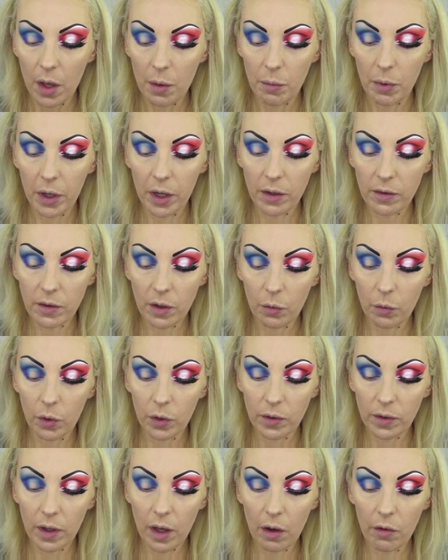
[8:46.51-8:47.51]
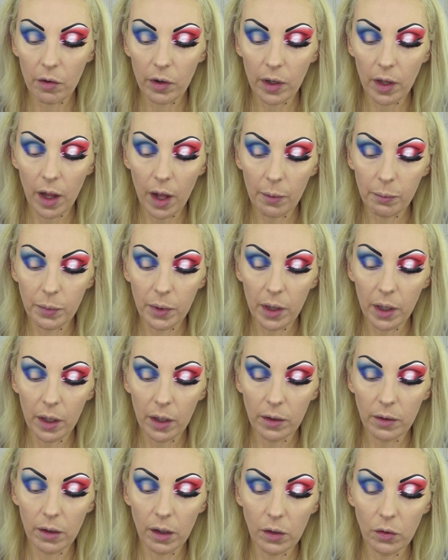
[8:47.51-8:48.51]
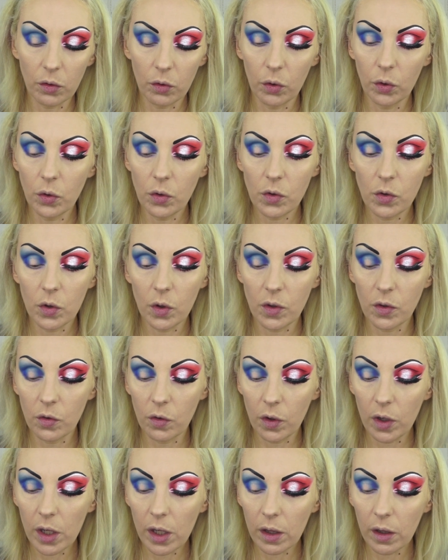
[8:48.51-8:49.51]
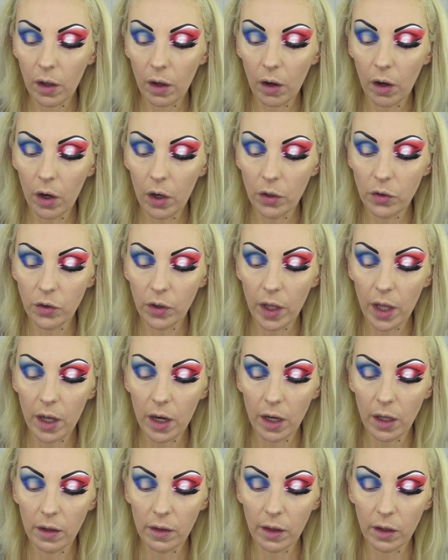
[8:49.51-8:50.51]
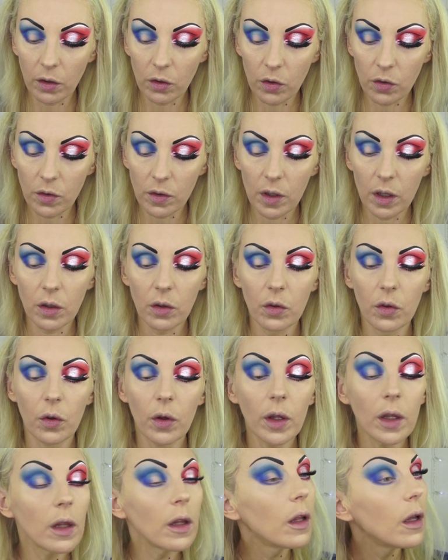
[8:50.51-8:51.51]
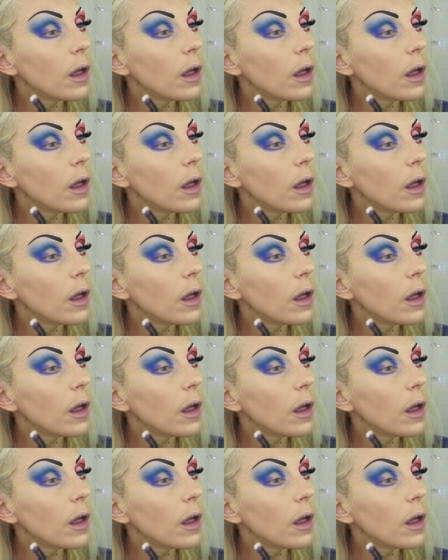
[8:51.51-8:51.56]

because I was covering up the tattoo, so it's really hard to get anything to stick to it.